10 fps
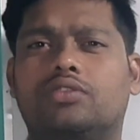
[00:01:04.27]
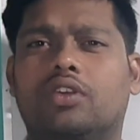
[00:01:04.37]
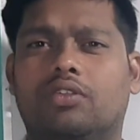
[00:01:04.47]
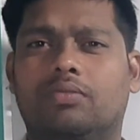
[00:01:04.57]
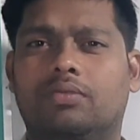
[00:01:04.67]

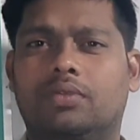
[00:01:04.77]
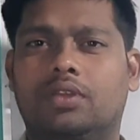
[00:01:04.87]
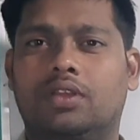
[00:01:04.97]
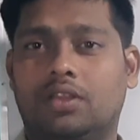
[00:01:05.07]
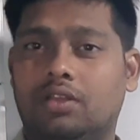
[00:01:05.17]
theorem.
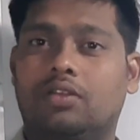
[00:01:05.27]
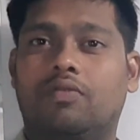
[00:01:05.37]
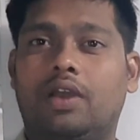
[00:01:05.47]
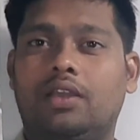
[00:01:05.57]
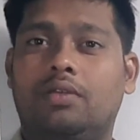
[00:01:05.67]

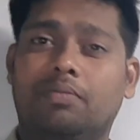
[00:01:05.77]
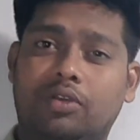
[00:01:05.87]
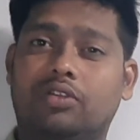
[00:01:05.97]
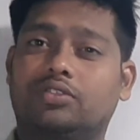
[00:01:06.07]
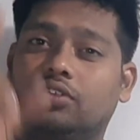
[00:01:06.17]
Why?
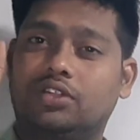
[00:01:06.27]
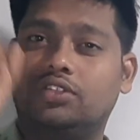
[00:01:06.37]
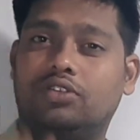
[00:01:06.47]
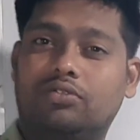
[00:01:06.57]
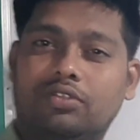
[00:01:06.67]
Because your teacher
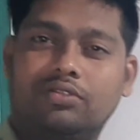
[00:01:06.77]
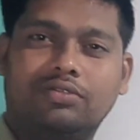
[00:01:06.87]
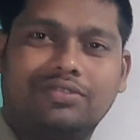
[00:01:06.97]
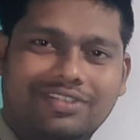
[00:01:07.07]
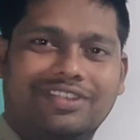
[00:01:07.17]
told you,
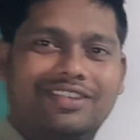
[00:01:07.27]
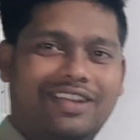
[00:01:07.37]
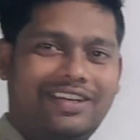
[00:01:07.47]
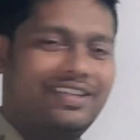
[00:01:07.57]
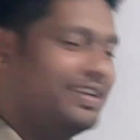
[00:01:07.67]
right?